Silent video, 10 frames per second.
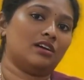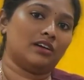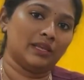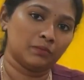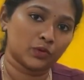
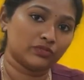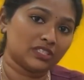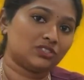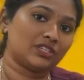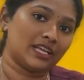improve
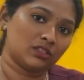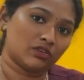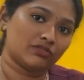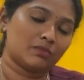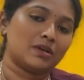the strength
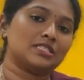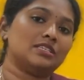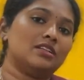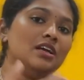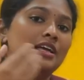of the
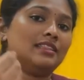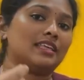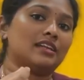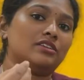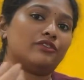muscle.
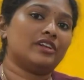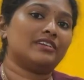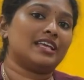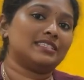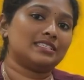There are
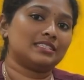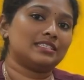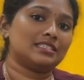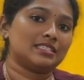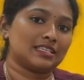different
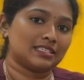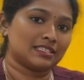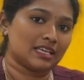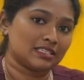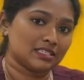resistance
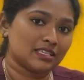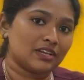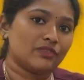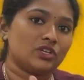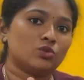exercises
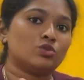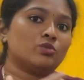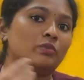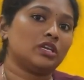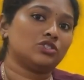that we do
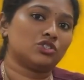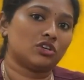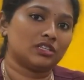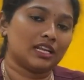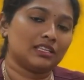to make
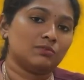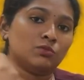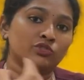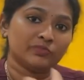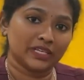sure that the
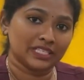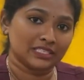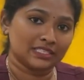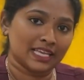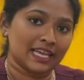movement
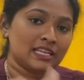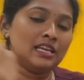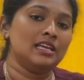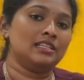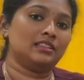is there.
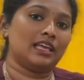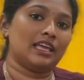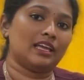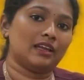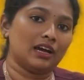
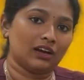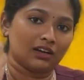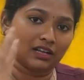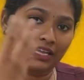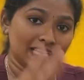They
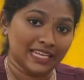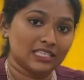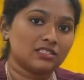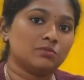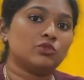
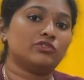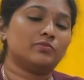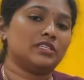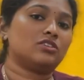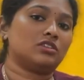increase the
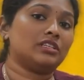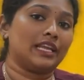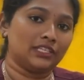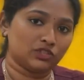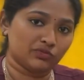movement or the
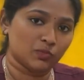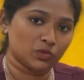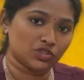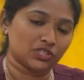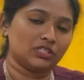range of
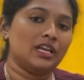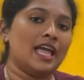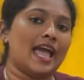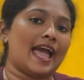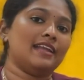motion,
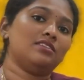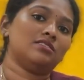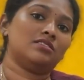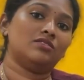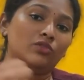
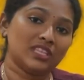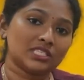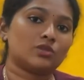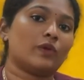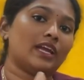and
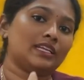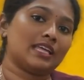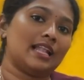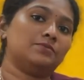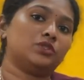this way it
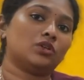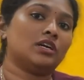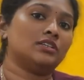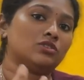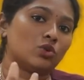helps to
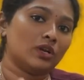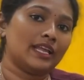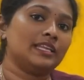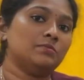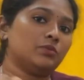control
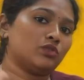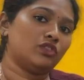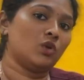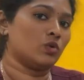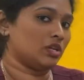and improve
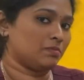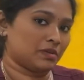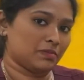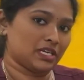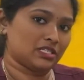the oral
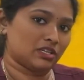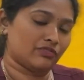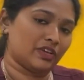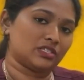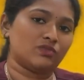preparatory
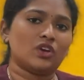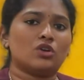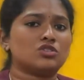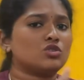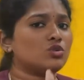phase. We
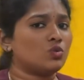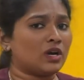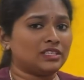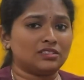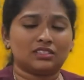also do
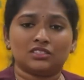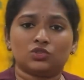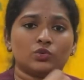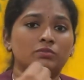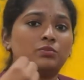other things
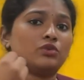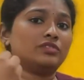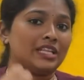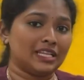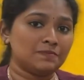to
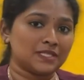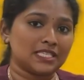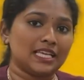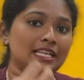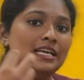improve the lip
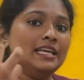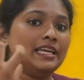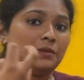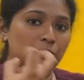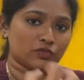seal,
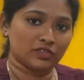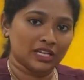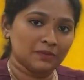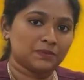improve the lip